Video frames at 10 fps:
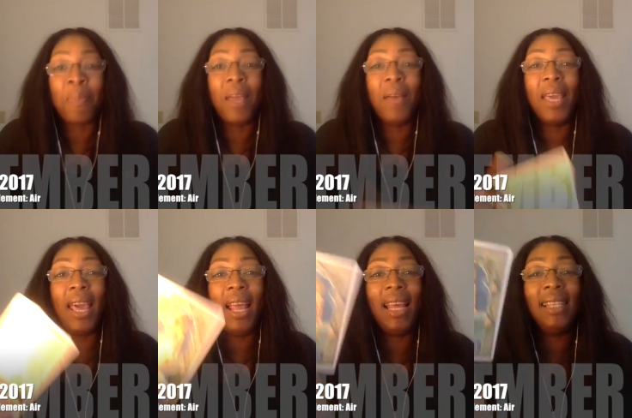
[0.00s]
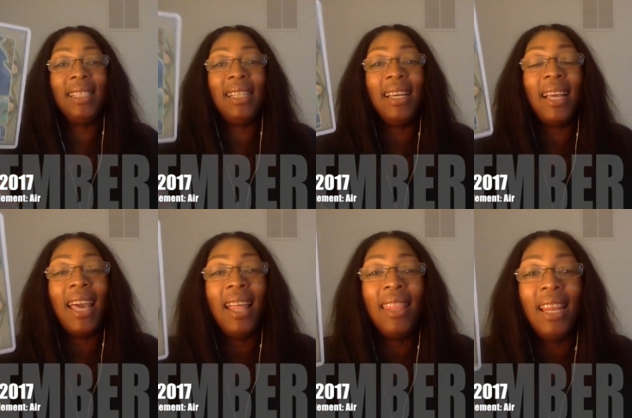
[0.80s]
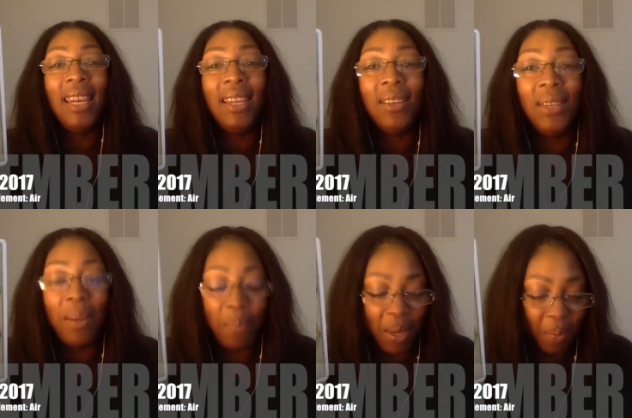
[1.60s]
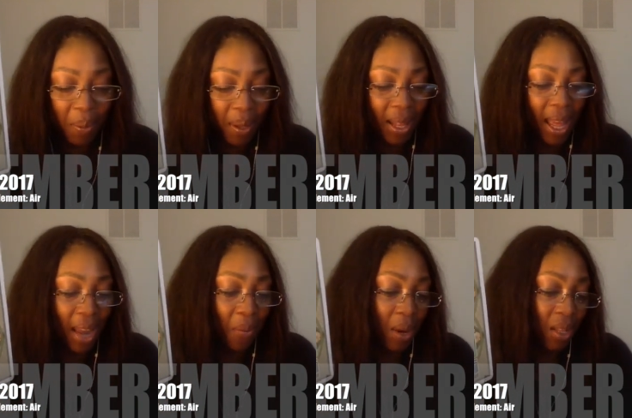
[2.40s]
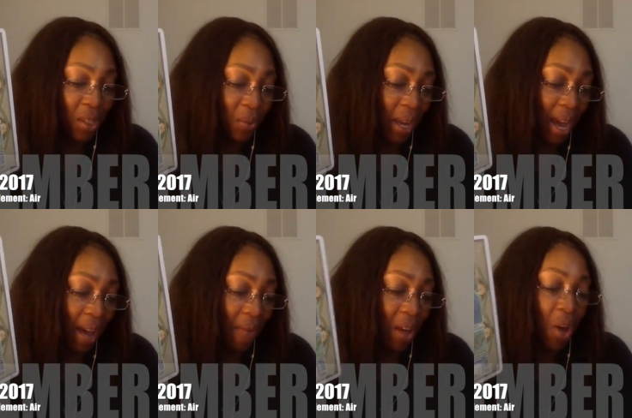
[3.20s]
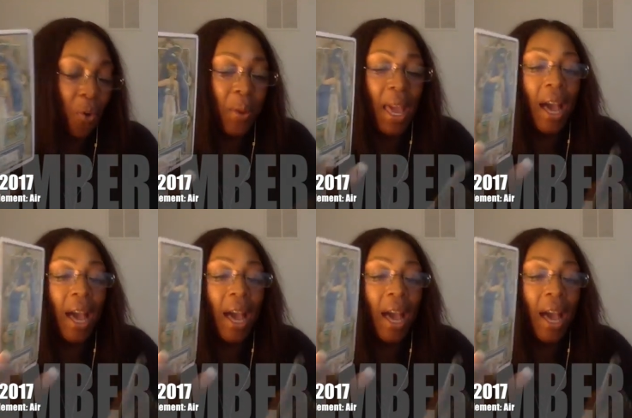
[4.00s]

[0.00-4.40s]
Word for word: Okay, let's look at the lunar people, and what do we have? We